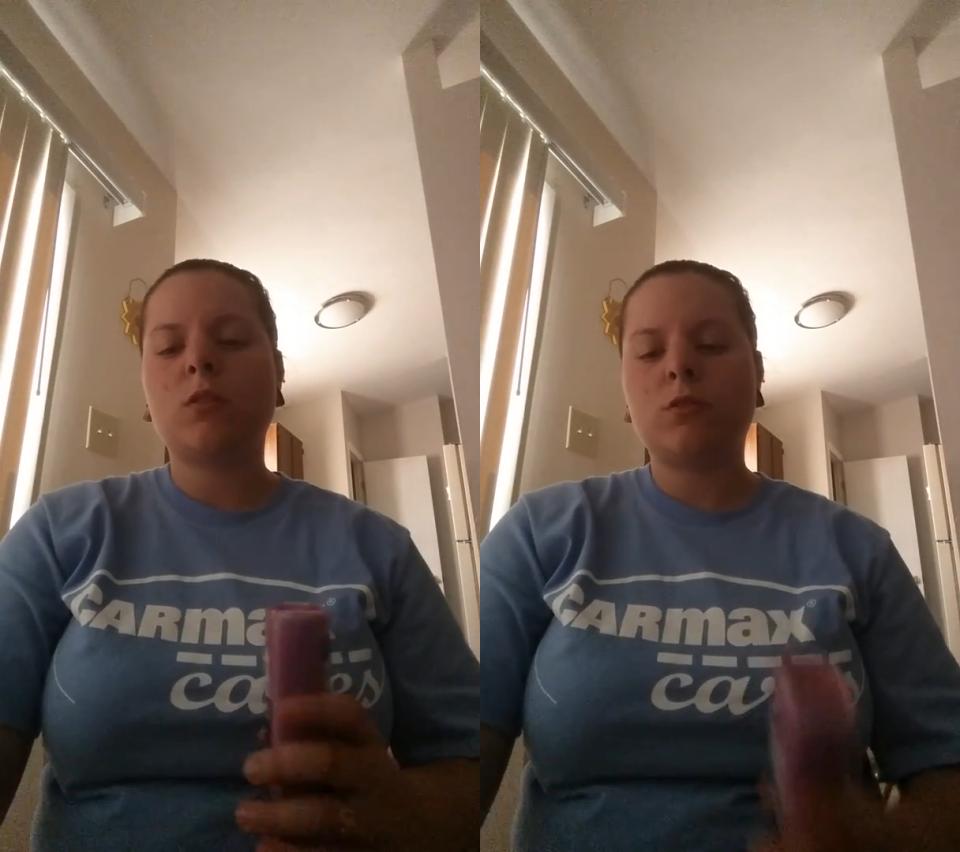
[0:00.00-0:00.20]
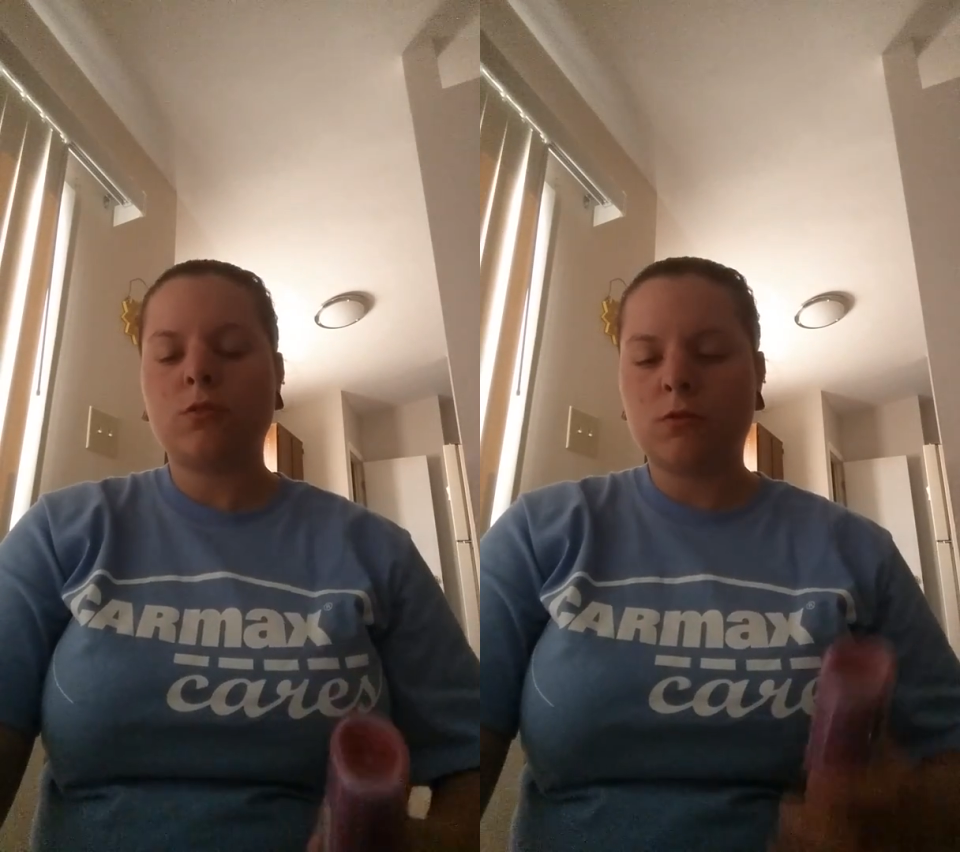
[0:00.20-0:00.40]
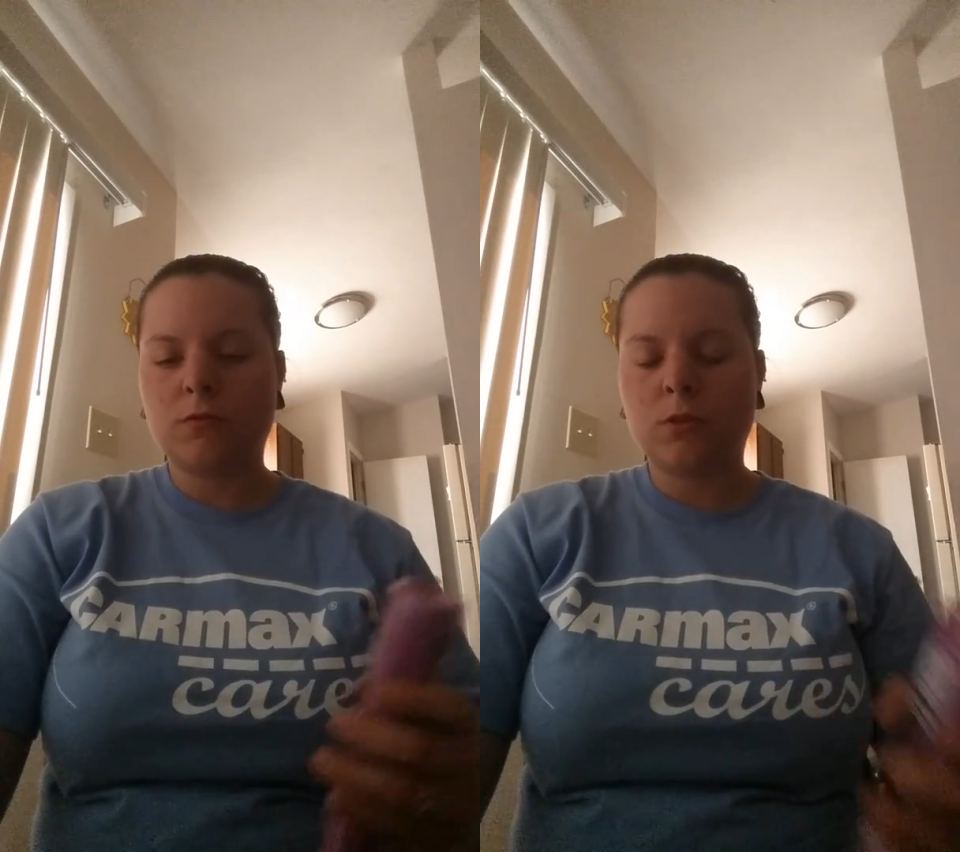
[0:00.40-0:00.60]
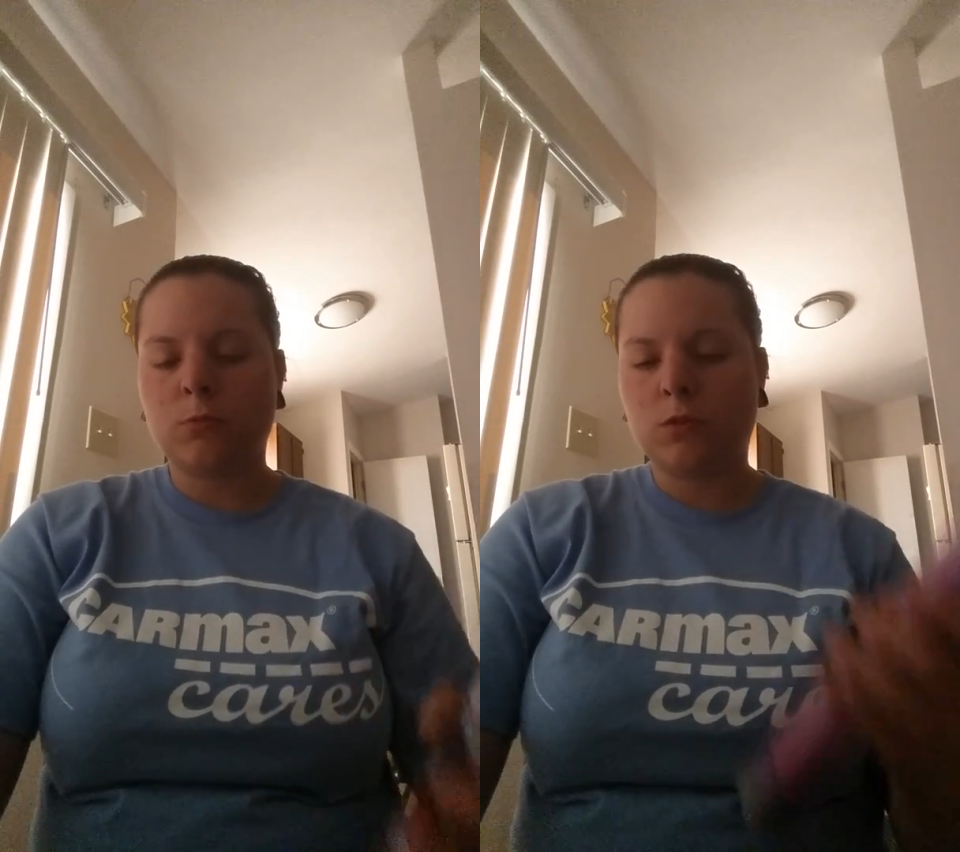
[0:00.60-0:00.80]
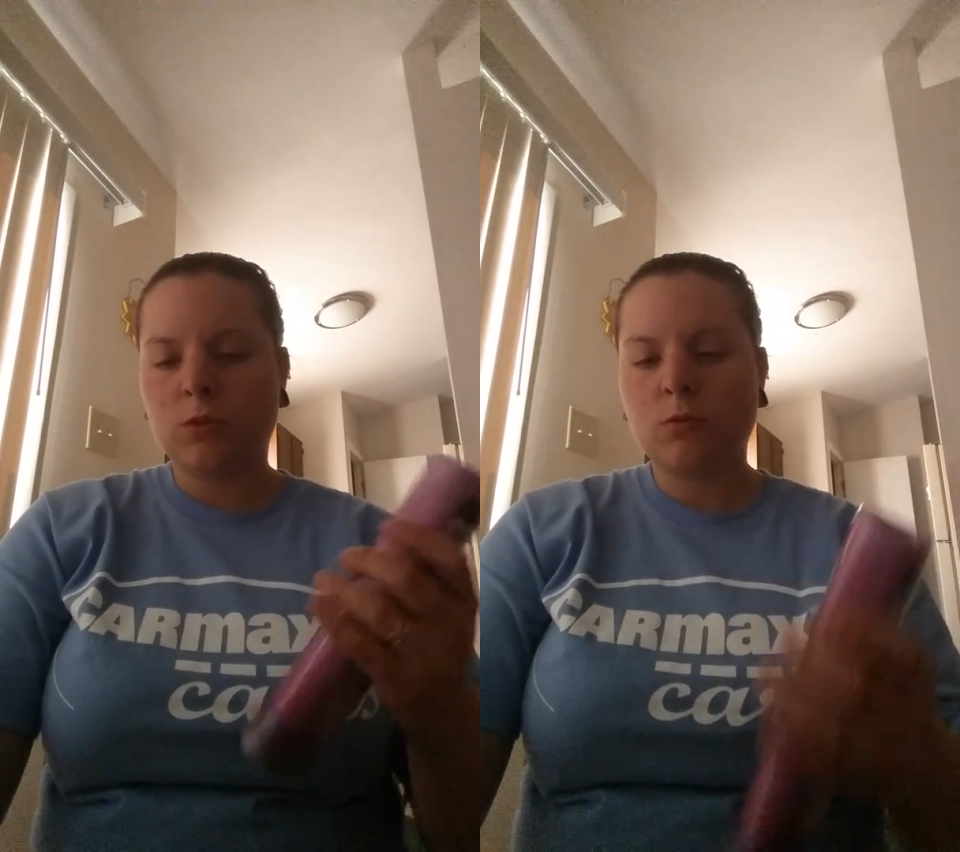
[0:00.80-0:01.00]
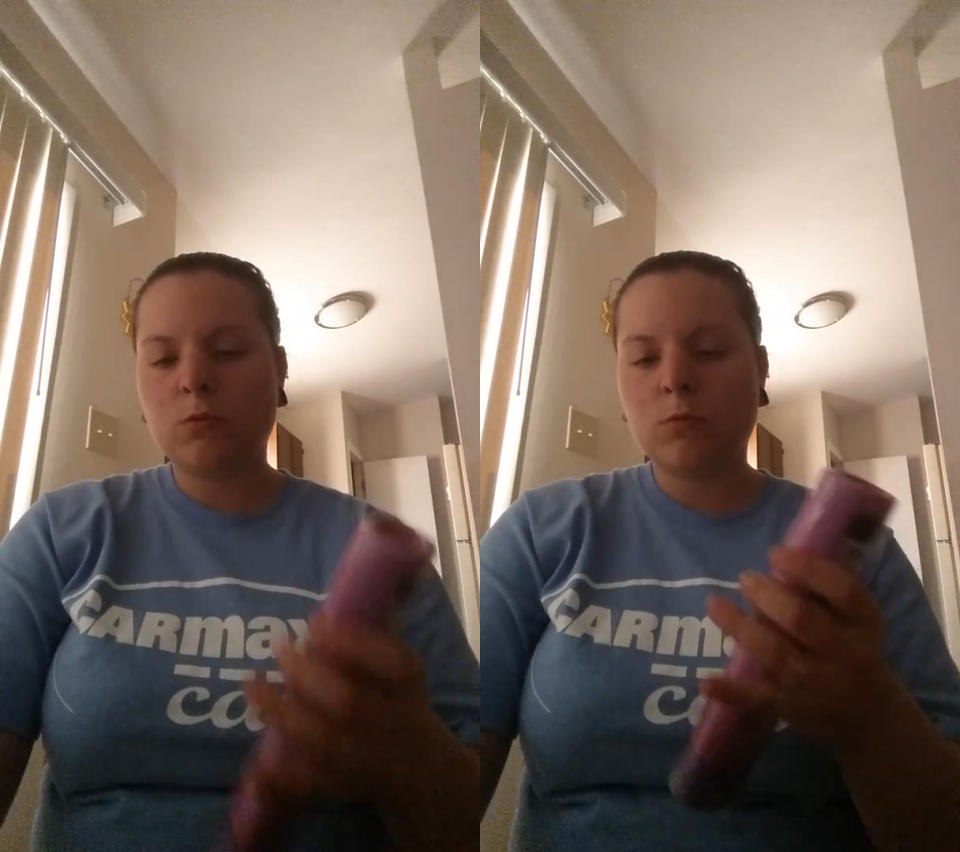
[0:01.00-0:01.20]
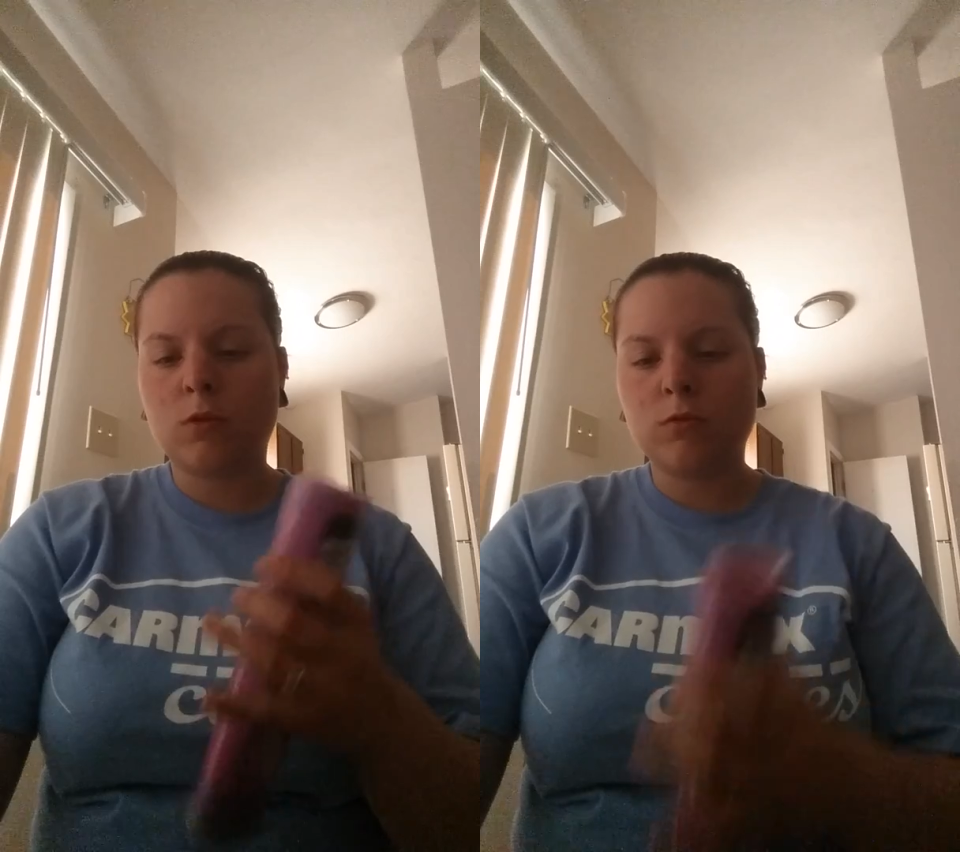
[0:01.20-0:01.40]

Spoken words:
Also, if you do